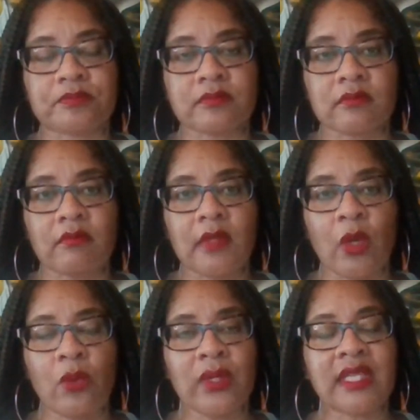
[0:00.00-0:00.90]
when we think
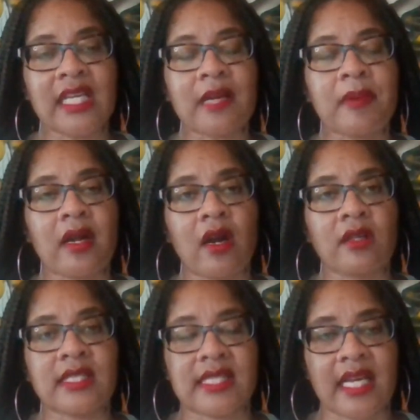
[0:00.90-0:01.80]
about all these
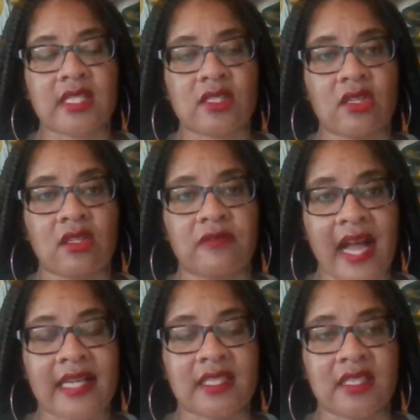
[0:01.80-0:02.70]
external
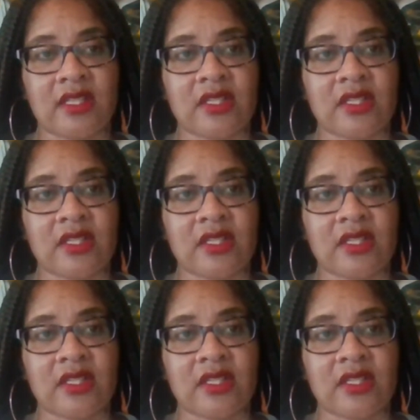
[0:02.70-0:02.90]
factors,